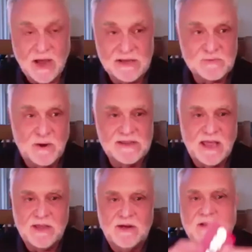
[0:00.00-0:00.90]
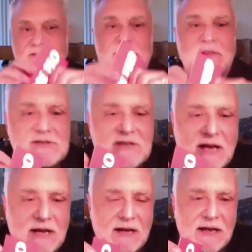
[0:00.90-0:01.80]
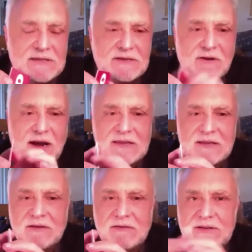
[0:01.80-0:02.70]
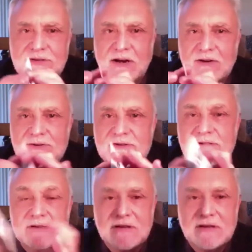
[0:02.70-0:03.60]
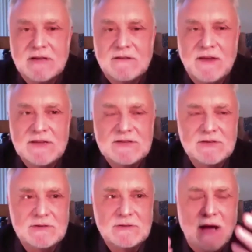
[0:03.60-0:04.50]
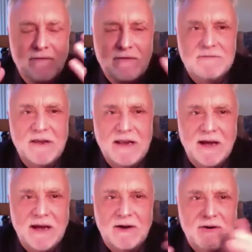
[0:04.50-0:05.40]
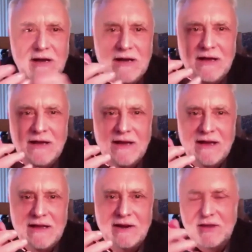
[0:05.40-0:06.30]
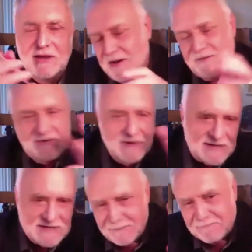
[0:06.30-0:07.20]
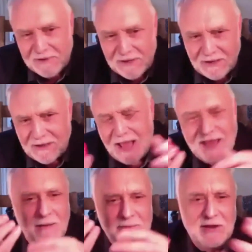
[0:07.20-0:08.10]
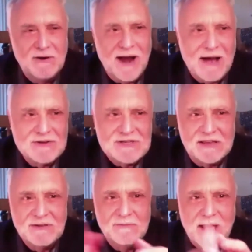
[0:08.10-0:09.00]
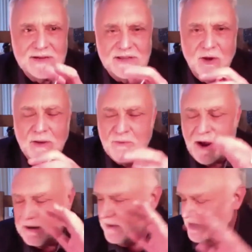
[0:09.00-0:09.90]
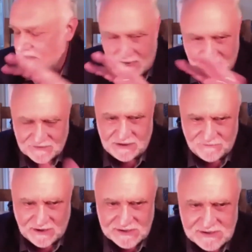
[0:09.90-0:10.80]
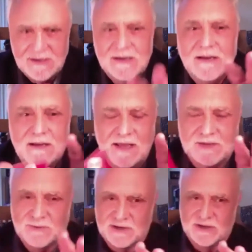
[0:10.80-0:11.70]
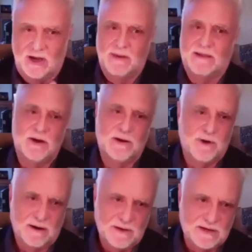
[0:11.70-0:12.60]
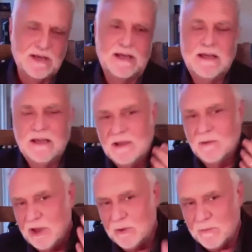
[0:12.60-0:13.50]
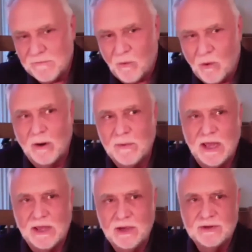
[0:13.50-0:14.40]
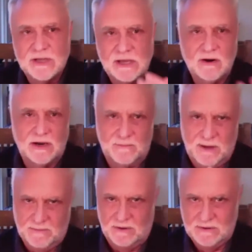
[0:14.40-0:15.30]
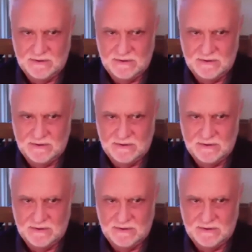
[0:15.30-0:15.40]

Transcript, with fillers: I just want to take you guys through this. Uh, it's great to do these shows via Zoom, via video. You know, you don't have to dress up. you can. I come to your house. I do magic. The only problem is, I have to confess, that's what this is all about. The only problem is, when you perform, you get used to hearing people.